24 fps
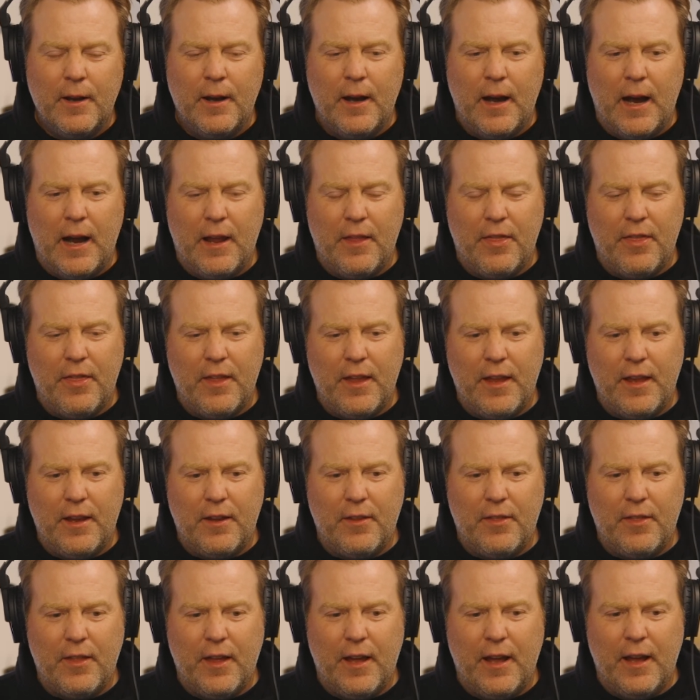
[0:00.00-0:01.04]
I
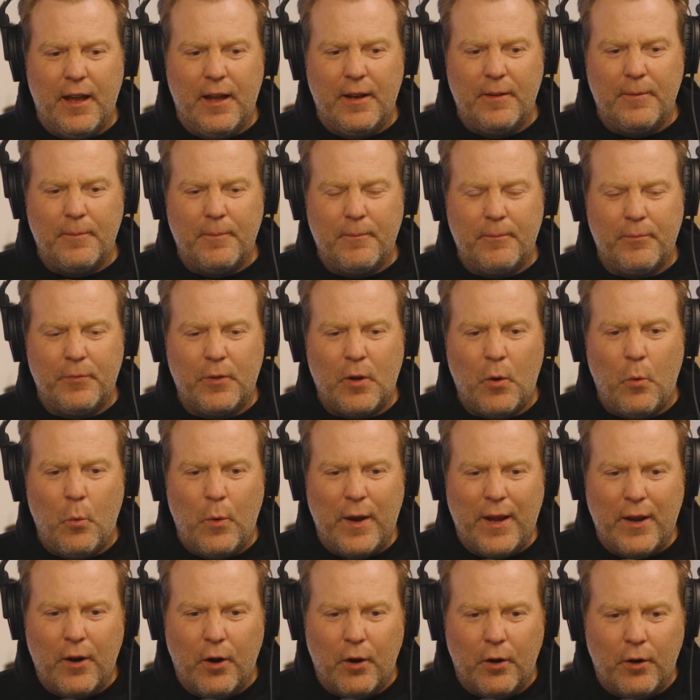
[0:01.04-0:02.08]
think that
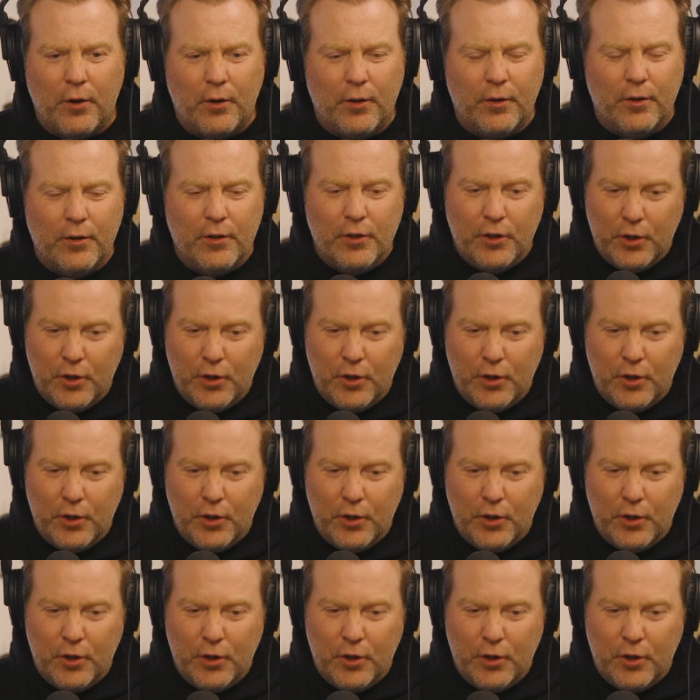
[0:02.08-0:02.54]
we are